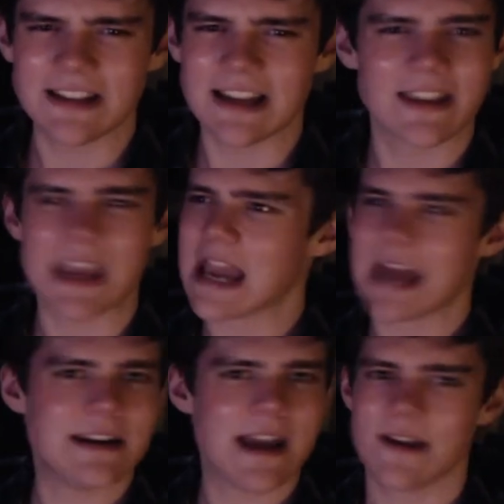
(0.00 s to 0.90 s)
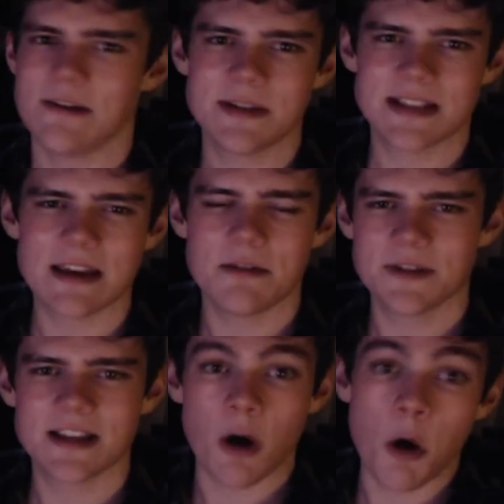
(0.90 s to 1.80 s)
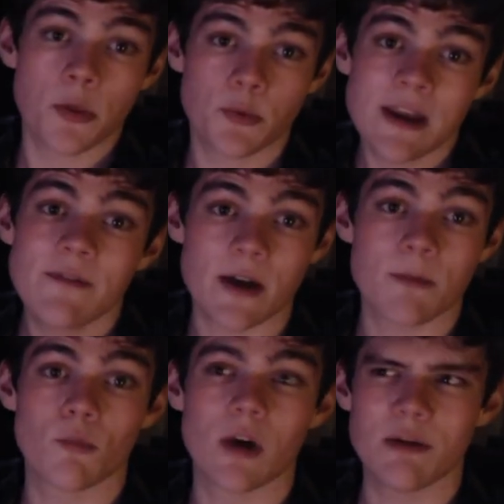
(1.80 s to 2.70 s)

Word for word: Like they had ne- it was like it was like all three of them.